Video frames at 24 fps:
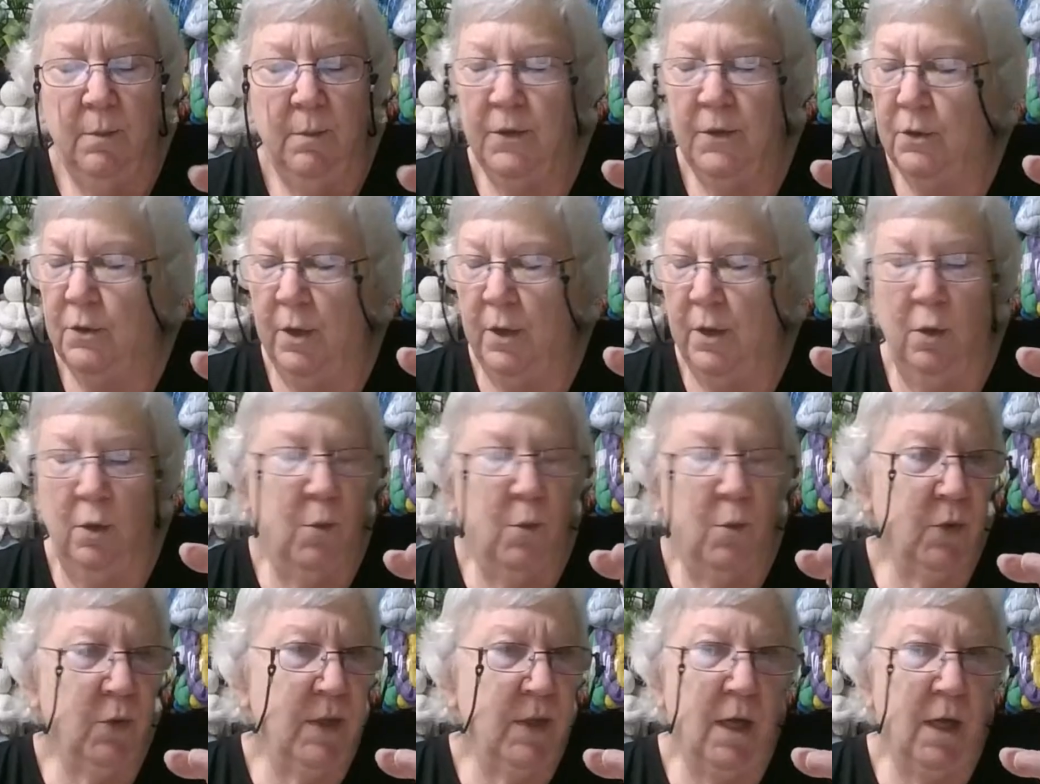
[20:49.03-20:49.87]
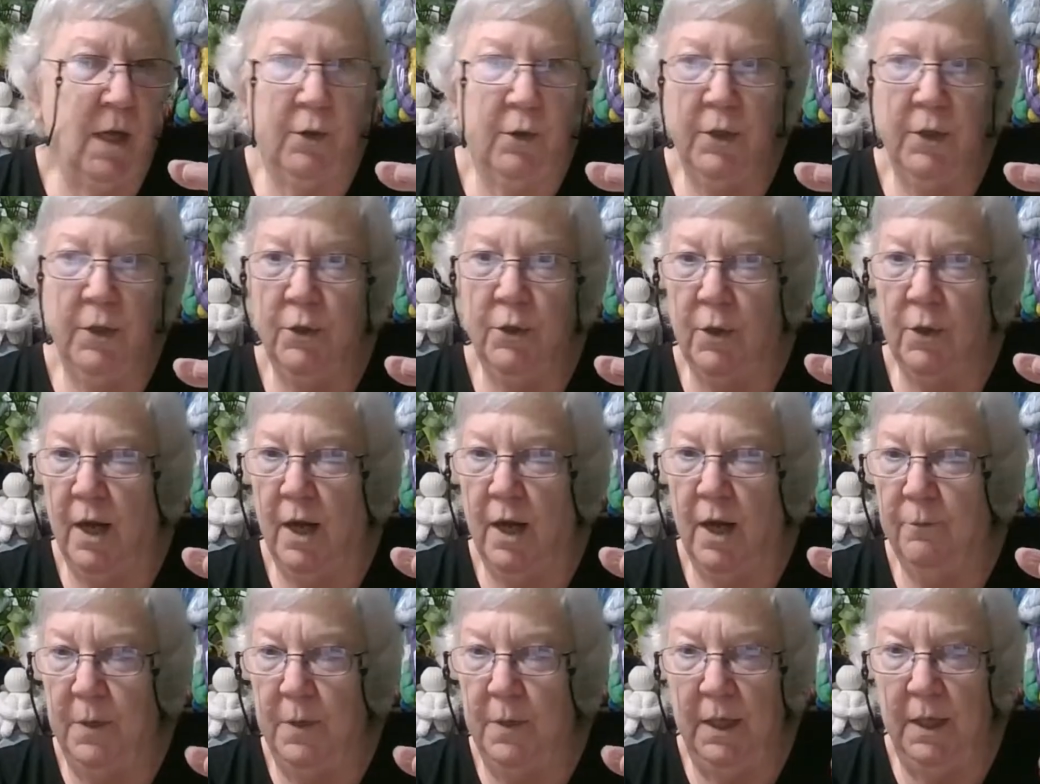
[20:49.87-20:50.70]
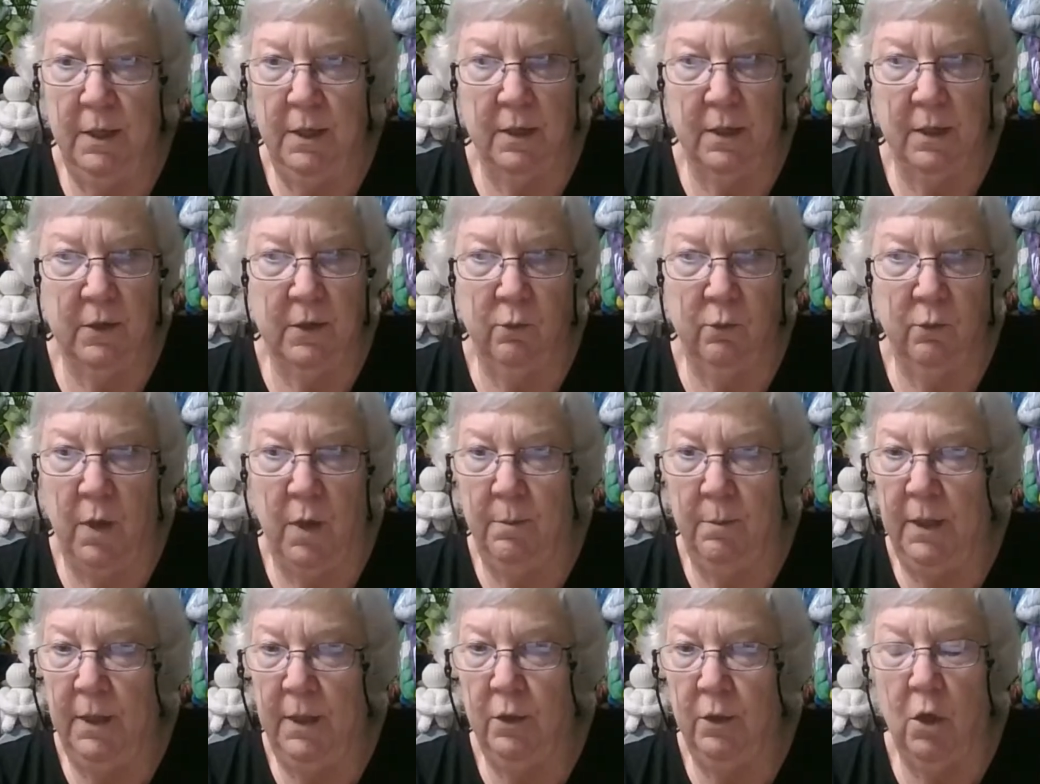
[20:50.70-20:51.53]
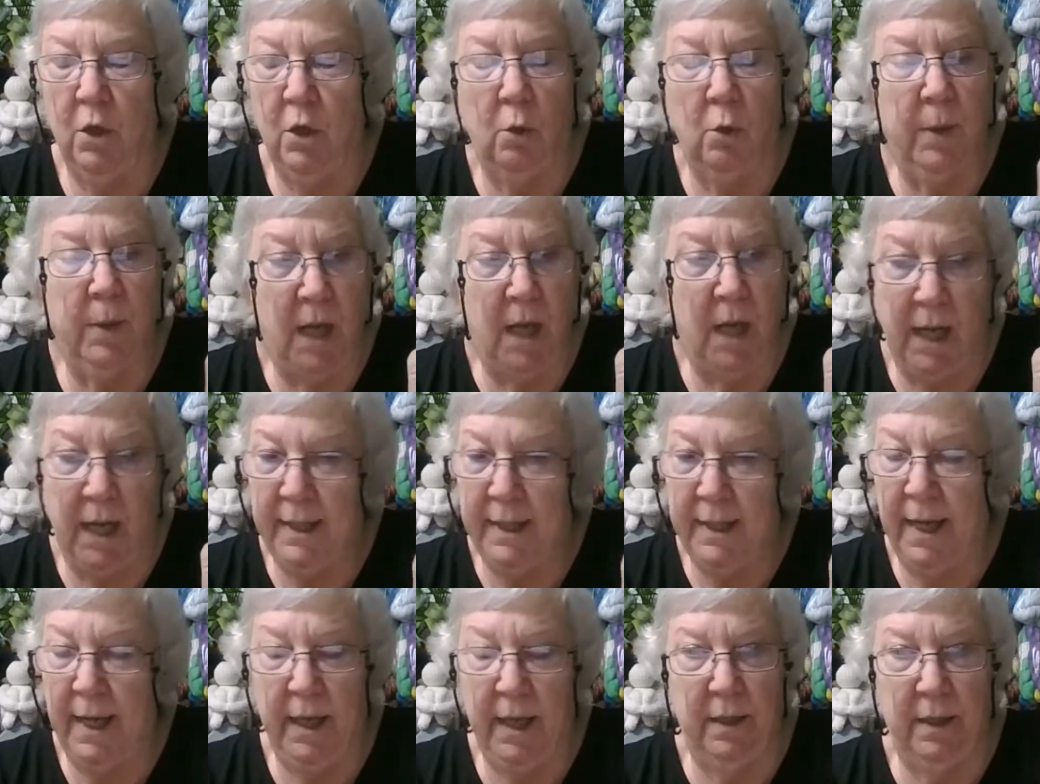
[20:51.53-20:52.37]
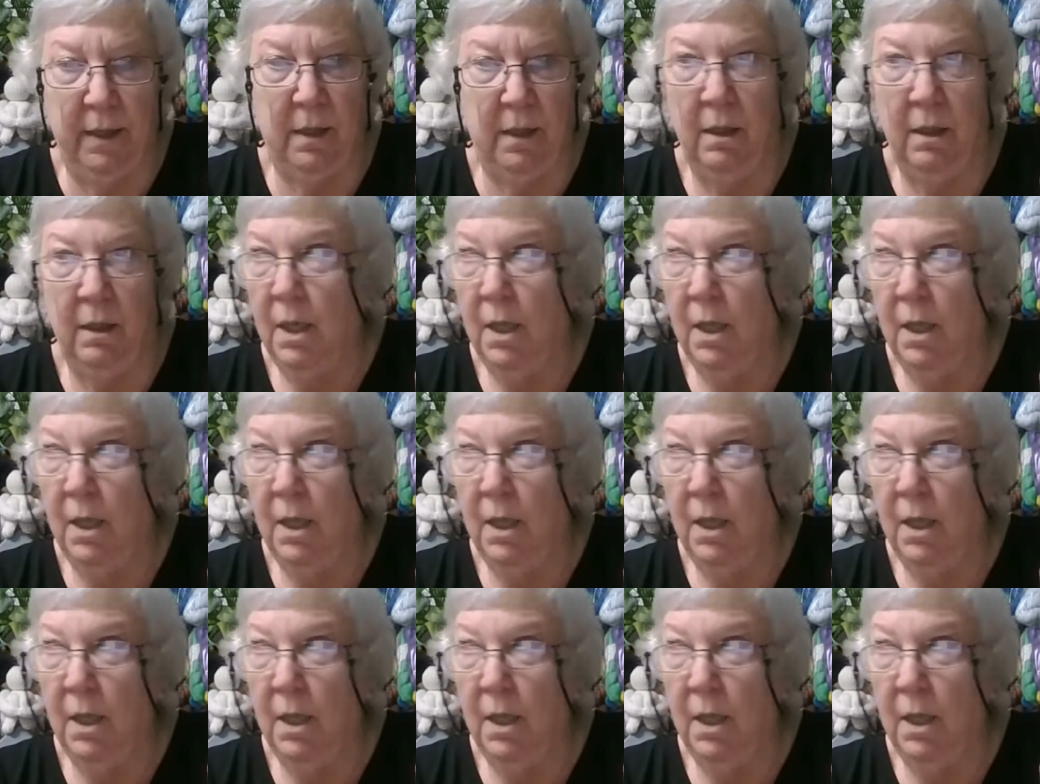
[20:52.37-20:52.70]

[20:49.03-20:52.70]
Mr. Elmo's not going to drive me. He doesn't want me to go, but I can't.